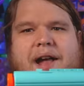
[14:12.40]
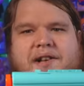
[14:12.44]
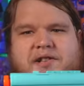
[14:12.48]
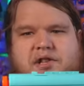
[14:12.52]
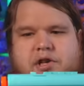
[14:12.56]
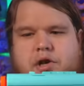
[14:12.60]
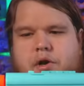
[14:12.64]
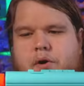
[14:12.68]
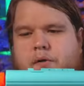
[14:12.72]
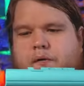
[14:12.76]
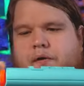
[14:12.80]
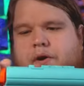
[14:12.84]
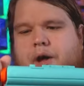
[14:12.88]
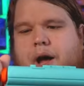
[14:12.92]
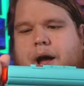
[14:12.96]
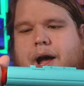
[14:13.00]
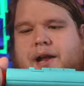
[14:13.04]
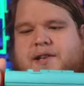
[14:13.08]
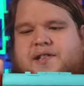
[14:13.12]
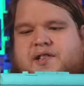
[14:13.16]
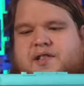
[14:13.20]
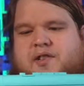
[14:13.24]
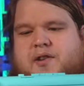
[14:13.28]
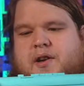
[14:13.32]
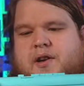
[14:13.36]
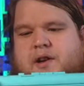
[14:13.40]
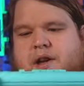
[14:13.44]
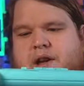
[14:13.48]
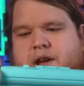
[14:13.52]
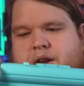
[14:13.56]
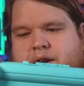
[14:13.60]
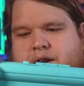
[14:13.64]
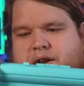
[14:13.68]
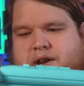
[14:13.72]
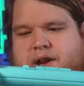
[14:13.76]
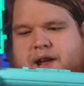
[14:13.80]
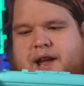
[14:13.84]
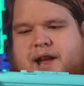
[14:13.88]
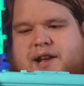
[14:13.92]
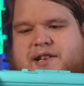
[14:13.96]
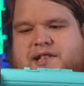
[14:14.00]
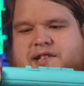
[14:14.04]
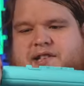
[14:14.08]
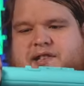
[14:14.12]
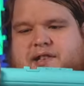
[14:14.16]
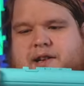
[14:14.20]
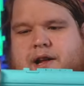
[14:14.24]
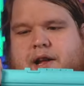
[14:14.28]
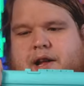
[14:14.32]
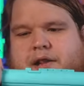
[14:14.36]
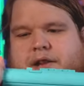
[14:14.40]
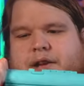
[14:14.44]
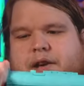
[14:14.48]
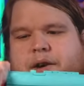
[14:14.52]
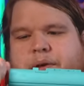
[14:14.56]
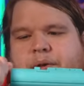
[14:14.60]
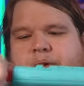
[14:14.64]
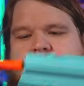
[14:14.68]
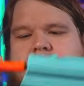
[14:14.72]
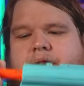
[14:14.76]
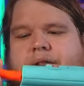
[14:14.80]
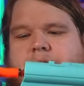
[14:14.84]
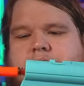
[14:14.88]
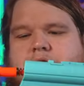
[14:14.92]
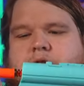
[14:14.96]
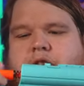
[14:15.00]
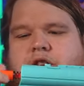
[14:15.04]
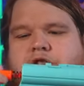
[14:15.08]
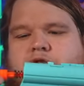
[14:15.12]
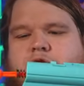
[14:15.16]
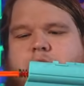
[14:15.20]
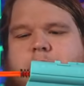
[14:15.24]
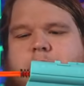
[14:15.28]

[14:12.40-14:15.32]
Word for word: that you've got Yes, a little thing that you